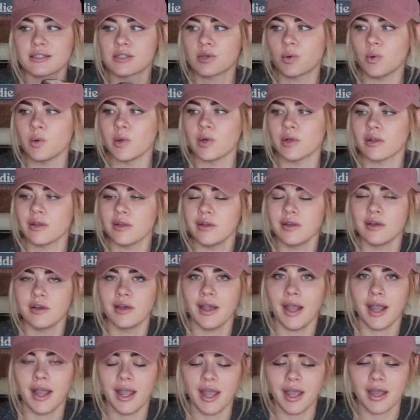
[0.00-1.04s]
school,
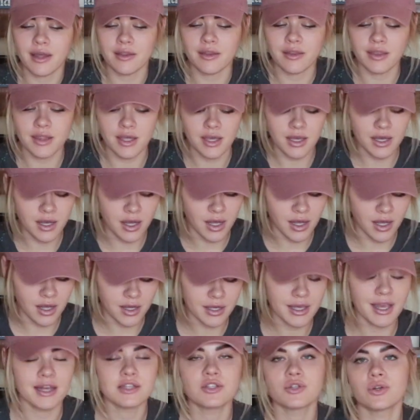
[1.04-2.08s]
and the
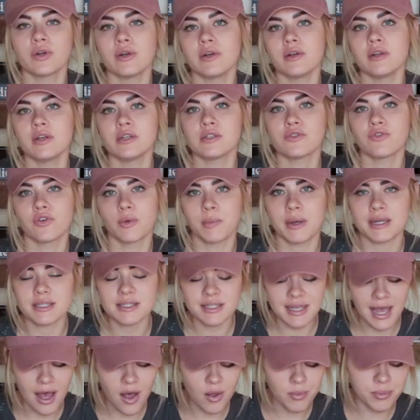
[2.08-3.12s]
castor oil is for my
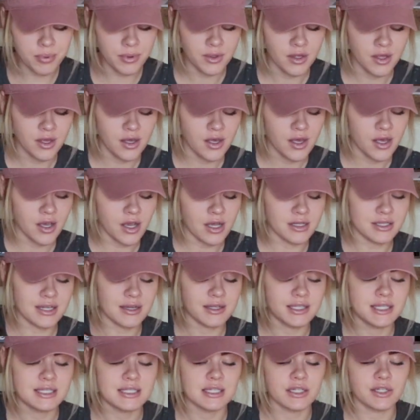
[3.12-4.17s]
scalp because I
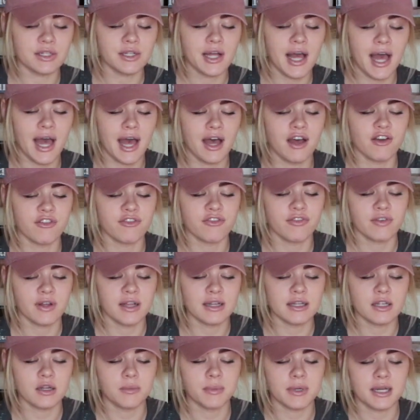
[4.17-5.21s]
still have a
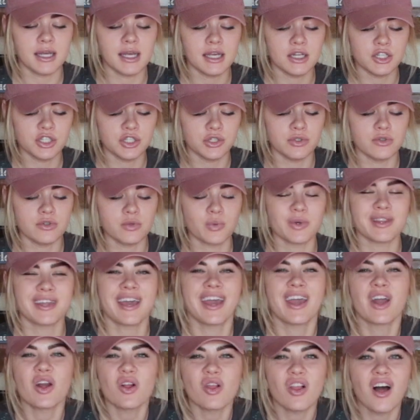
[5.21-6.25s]
little bit of issues with
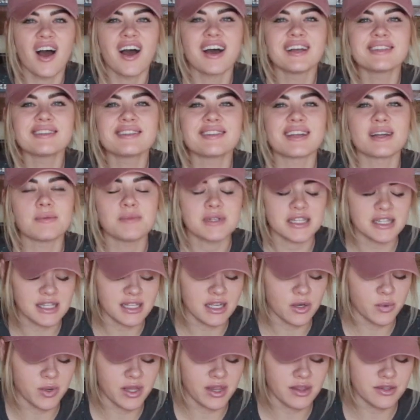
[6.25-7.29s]
hair loss that I'm
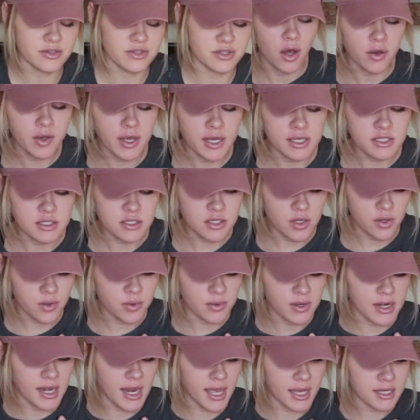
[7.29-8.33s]
dealing with. Okay,
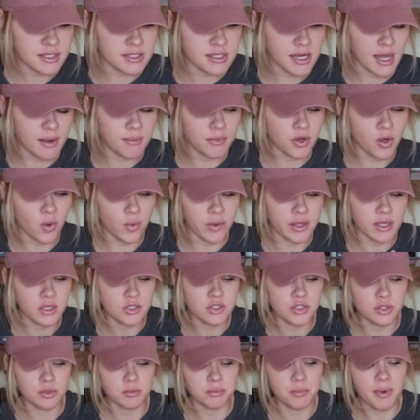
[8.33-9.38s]
so next I'm going
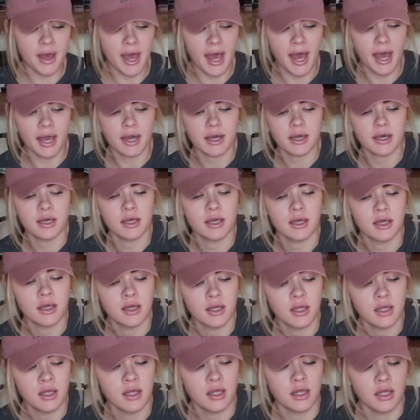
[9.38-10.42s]
to pack
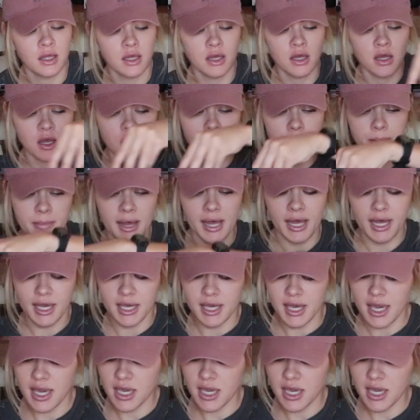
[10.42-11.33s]
my